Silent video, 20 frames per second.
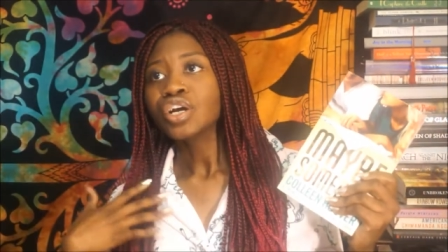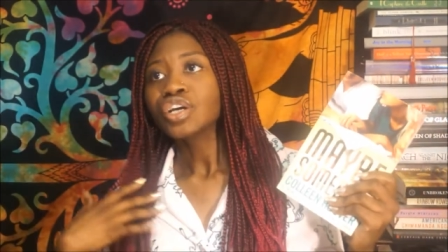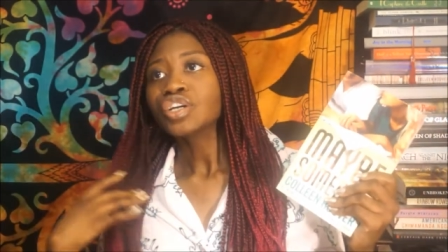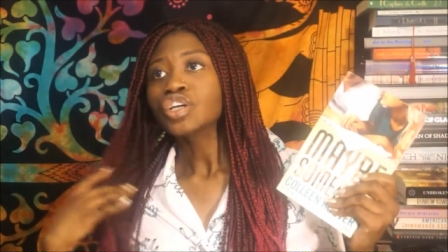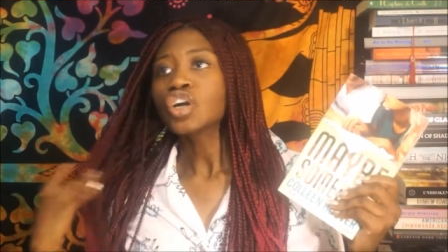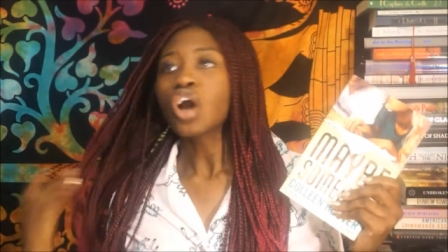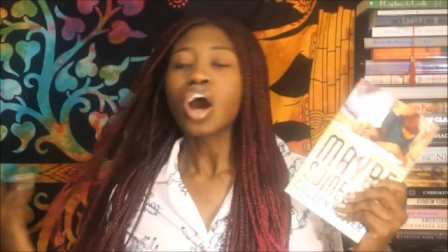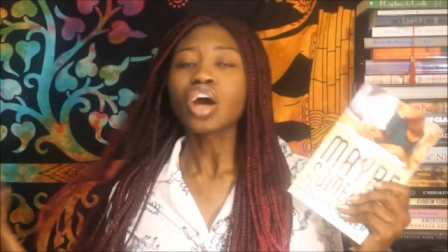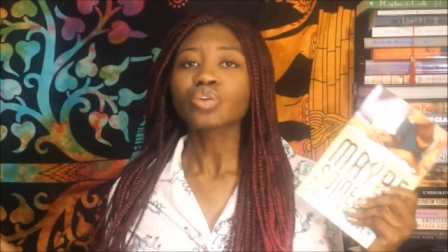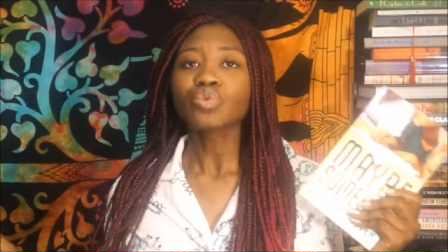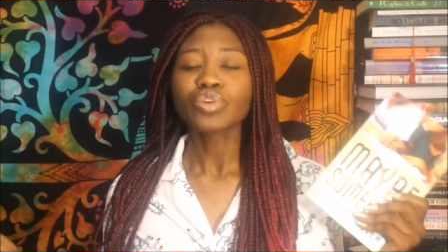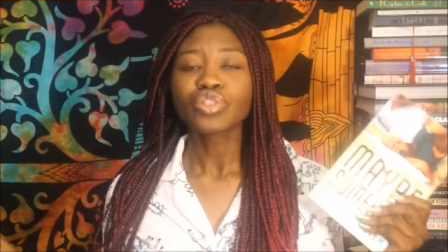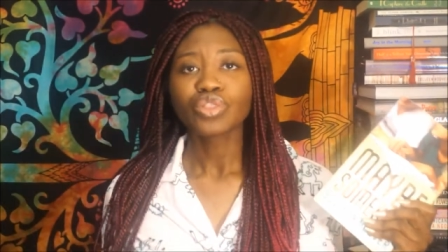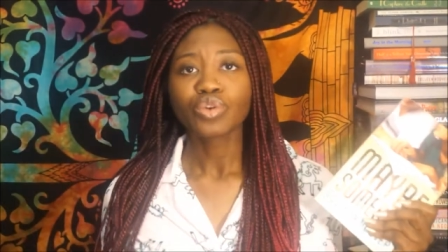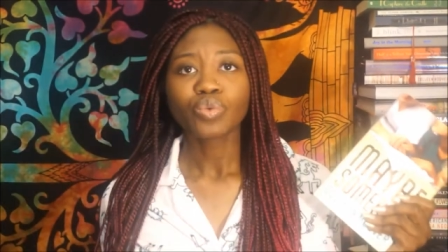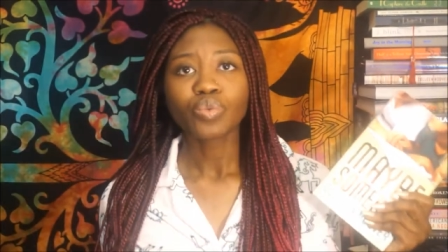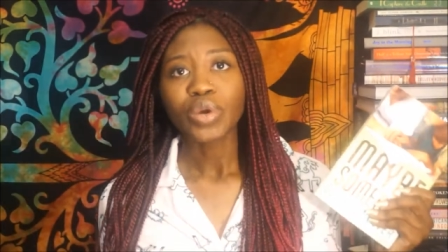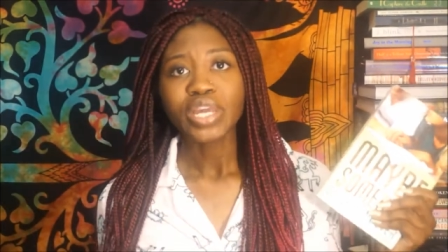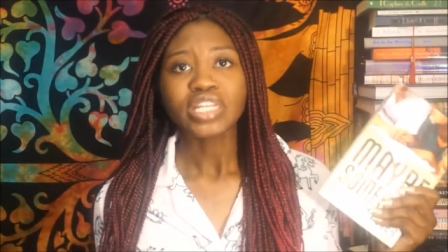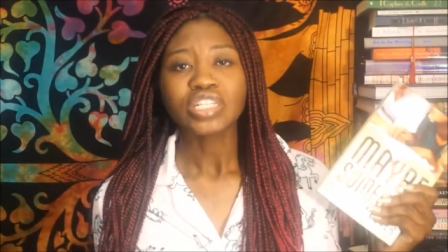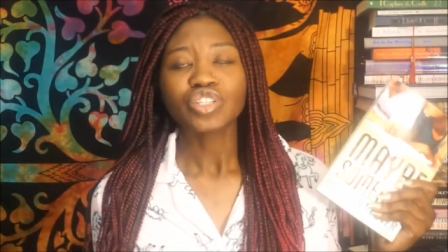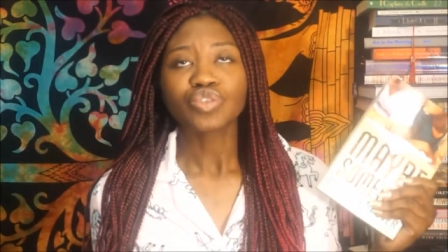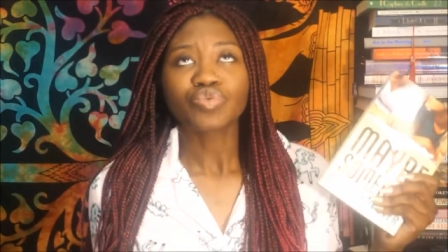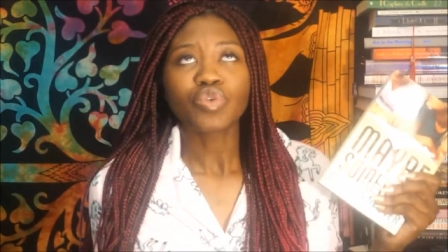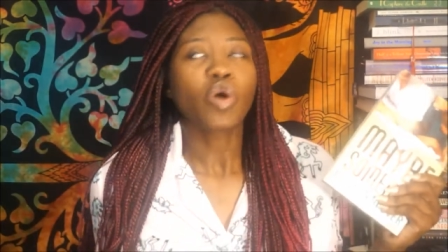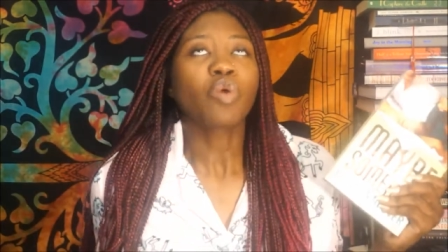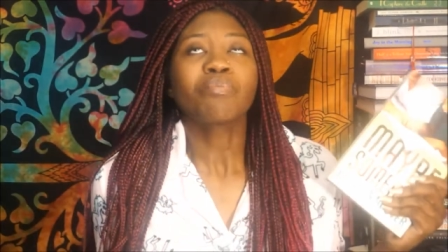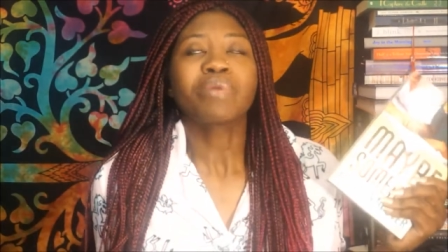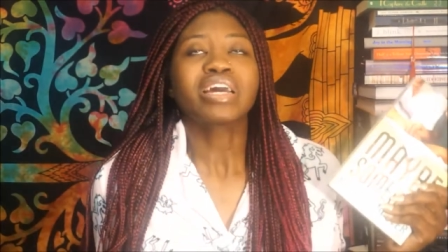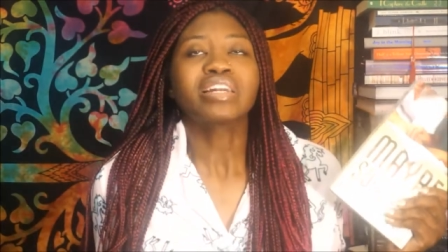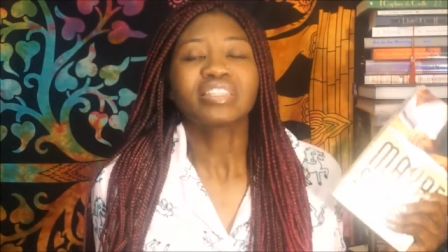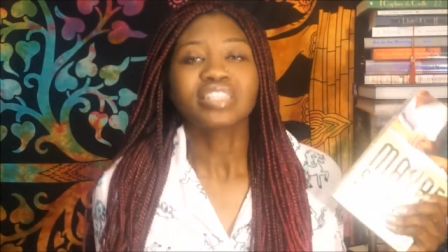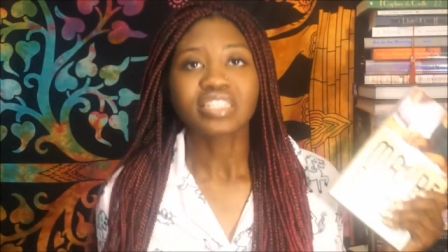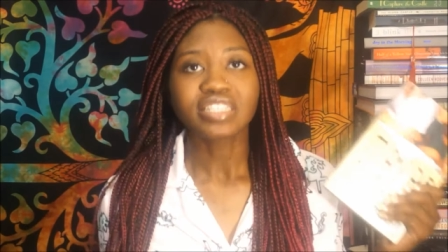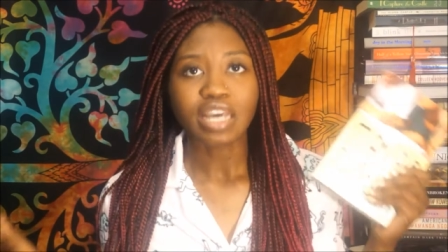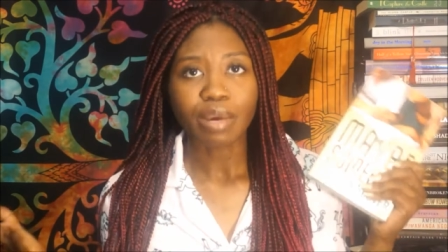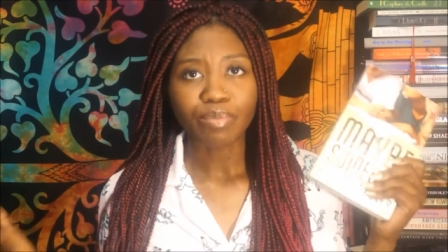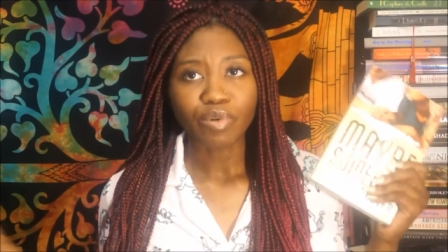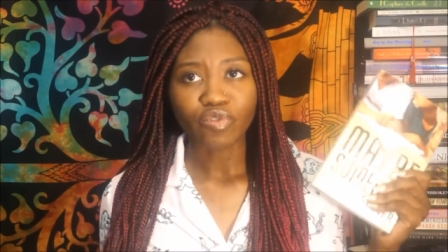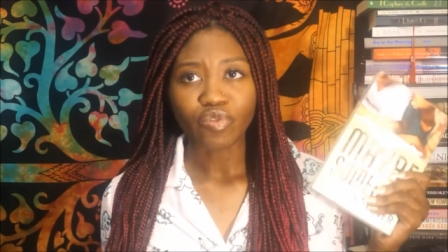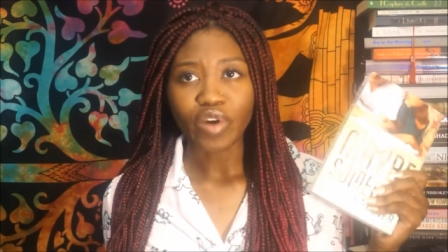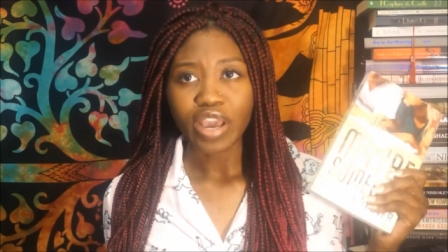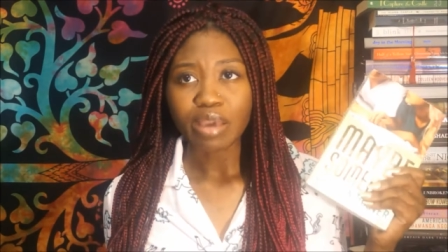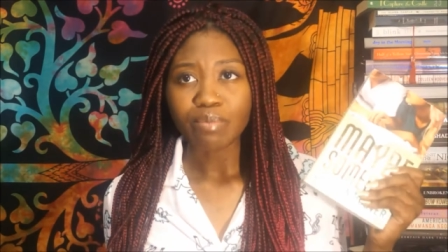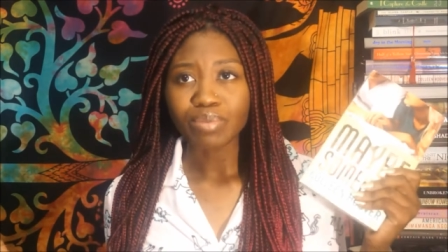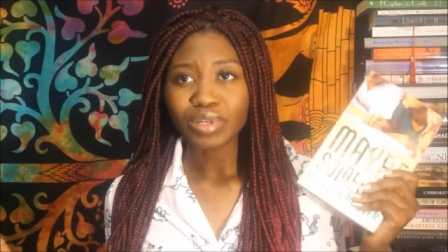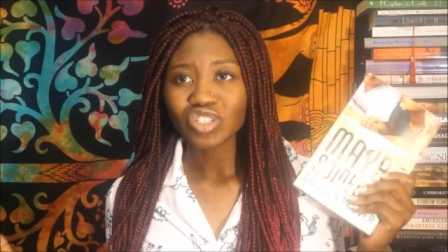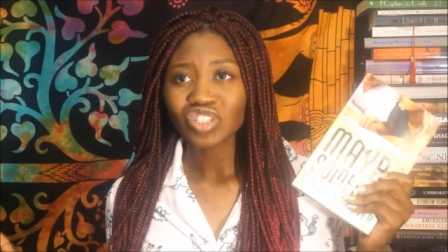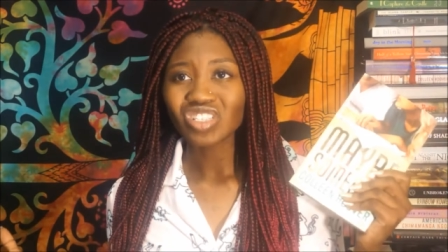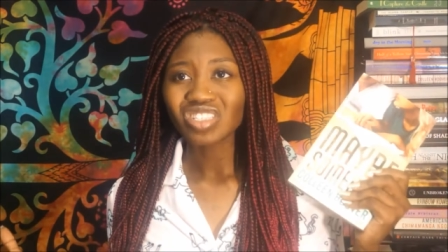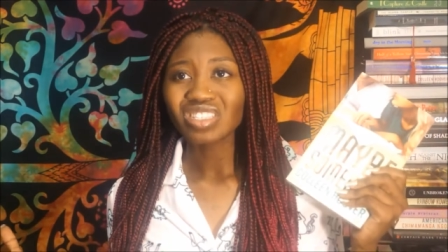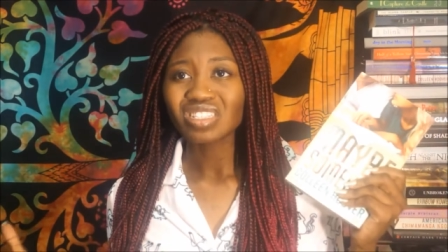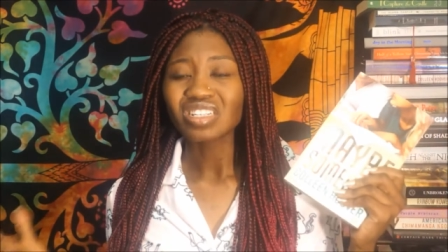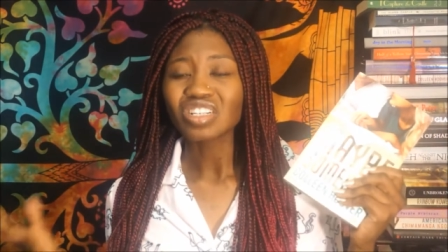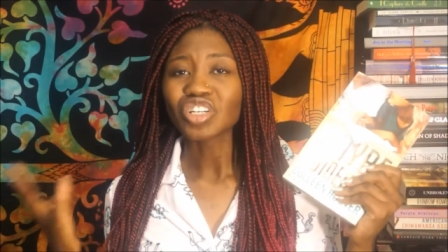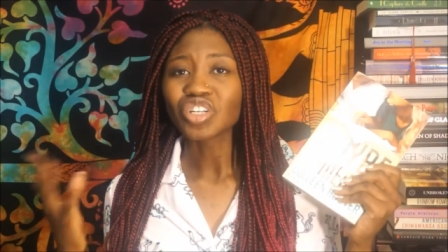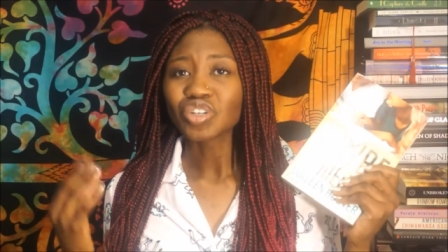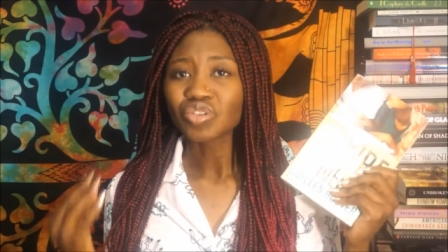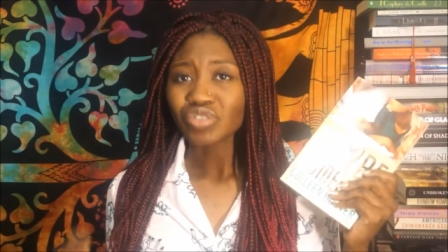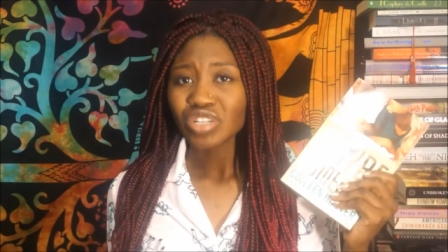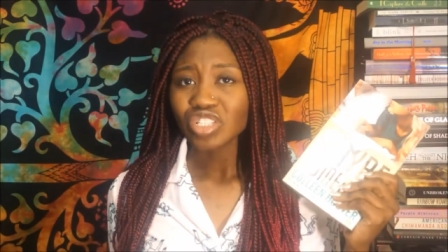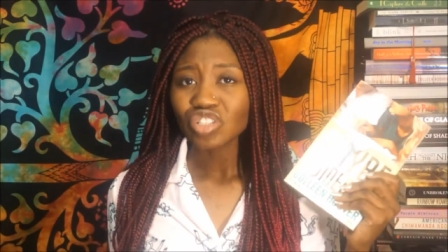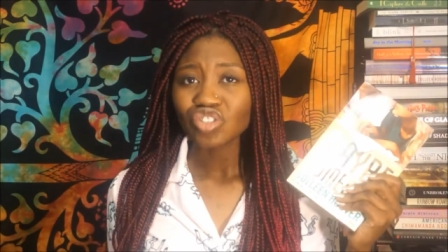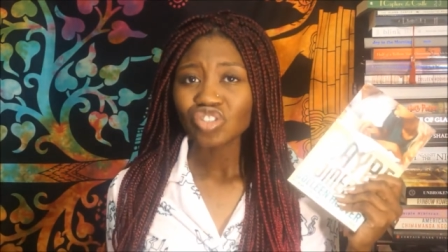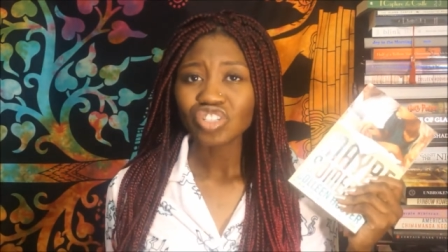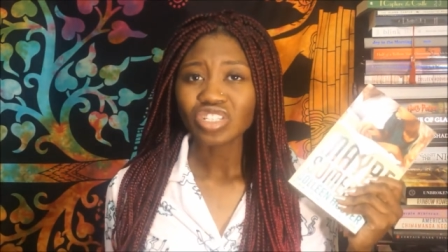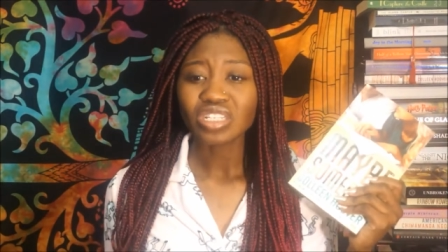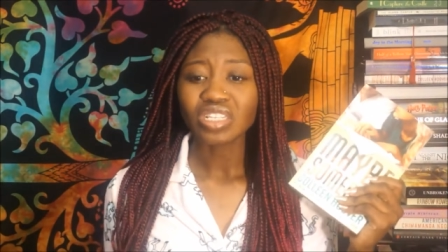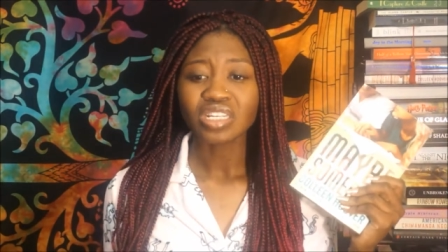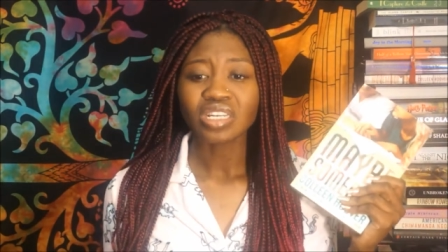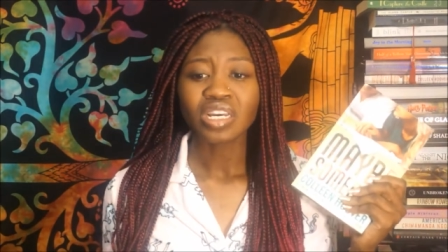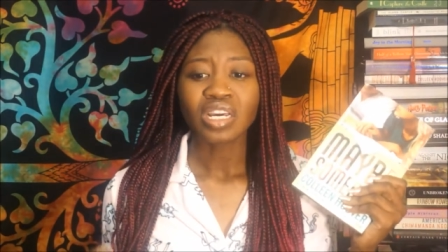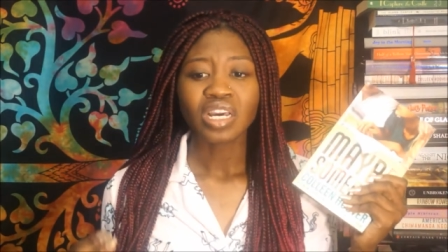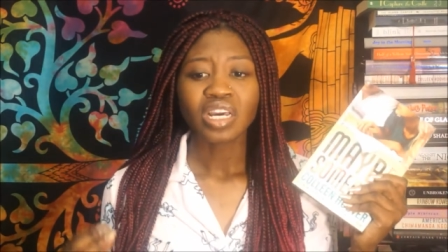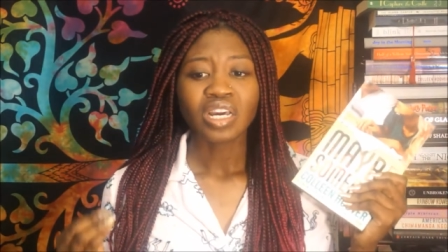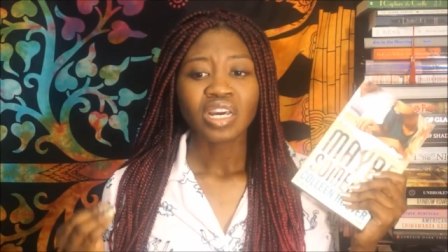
Gone with the Wind romantic type of way, but just in a cringy,